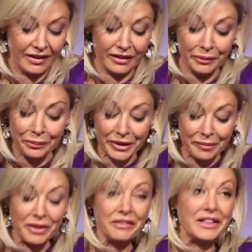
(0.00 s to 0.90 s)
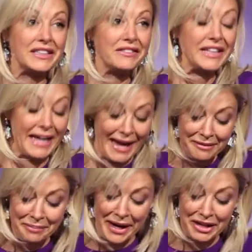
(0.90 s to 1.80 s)
Your warmth, creativity,
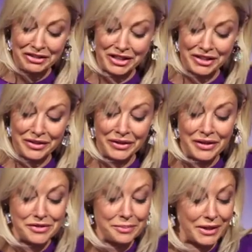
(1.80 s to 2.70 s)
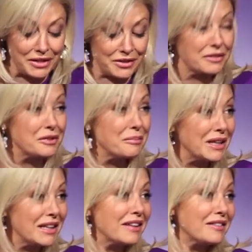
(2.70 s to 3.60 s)
and passion are an inspiration to
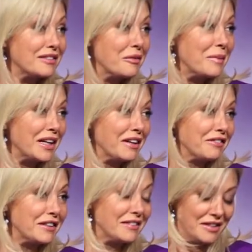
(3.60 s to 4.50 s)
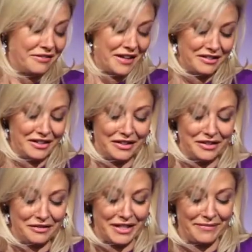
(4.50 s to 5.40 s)
me and so many of us in the fashion
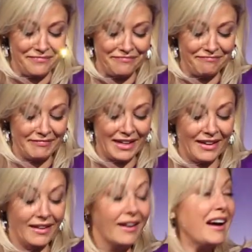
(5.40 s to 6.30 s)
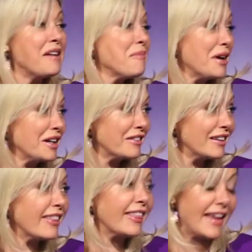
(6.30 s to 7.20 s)
industry. And
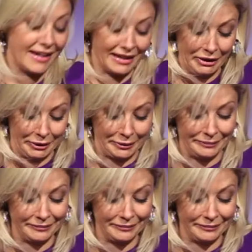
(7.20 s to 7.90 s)
Margaret, thank you.